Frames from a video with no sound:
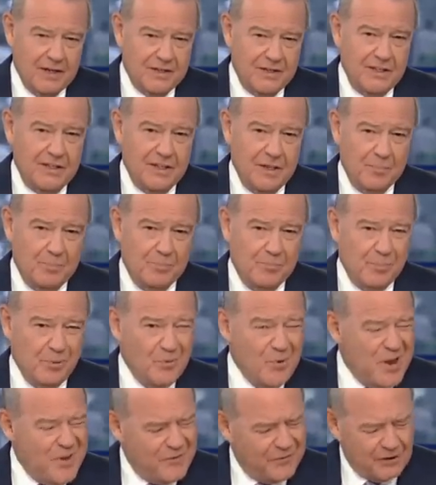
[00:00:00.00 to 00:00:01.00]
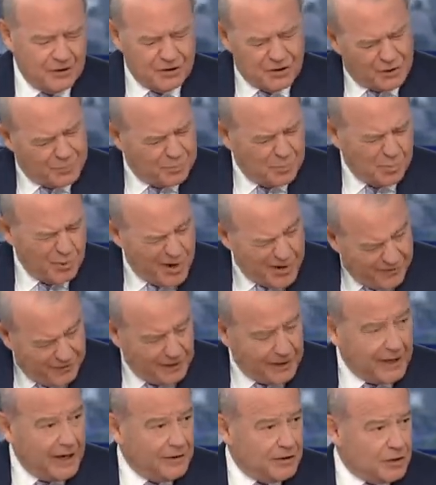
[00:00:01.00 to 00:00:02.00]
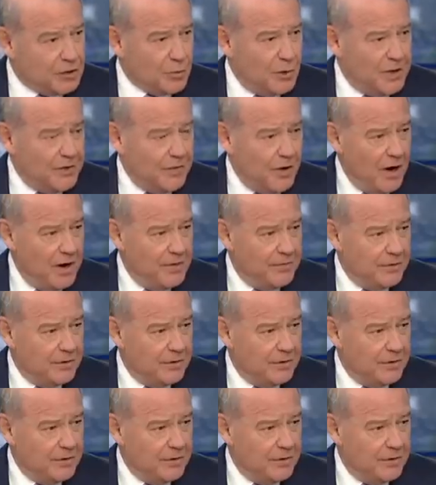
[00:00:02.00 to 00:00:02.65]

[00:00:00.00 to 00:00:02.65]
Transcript: Yep. Didn't it briefly, just briefly, go to twenty-five?